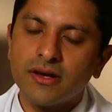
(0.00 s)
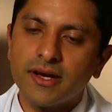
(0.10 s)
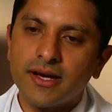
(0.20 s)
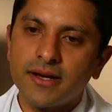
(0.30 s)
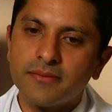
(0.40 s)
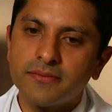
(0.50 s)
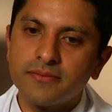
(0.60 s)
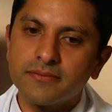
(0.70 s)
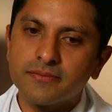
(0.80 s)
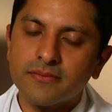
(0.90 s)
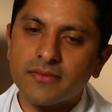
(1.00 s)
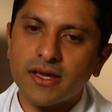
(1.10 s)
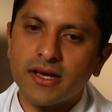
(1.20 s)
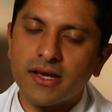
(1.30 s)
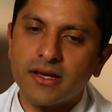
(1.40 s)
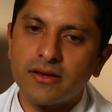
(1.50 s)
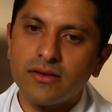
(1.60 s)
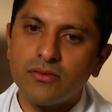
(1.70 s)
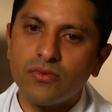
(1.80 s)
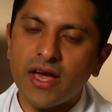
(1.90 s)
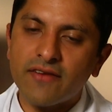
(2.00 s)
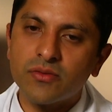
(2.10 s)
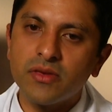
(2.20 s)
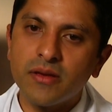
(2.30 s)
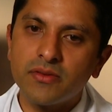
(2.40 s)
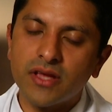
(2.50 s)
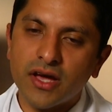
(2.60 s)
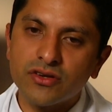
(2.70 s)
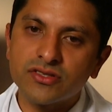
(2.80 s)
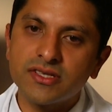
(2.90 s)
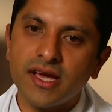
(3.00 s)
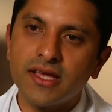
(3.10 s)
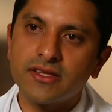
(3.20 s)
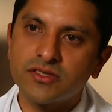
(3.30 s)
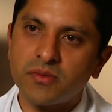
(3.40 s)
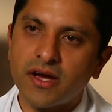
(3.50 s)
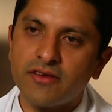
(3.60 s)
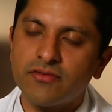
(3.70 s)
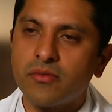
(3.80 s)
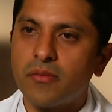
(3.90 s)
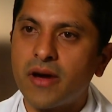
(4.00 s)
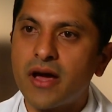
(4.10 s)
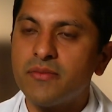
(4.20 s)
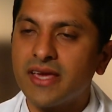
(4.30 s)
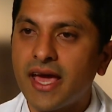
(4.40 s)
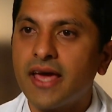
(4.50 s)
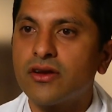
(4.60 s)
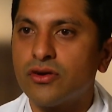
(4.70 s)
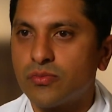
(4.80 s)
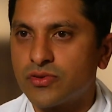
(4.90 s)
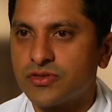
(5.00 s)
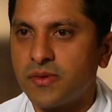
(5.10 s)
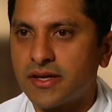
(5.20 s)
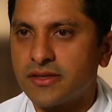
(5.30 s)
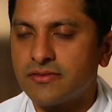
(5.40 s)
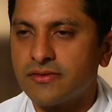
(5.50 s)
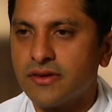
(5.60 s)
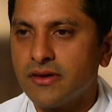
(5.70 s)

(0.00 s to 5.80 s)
um, uh, we have to be able to understand the spine from a biomechanical perspective.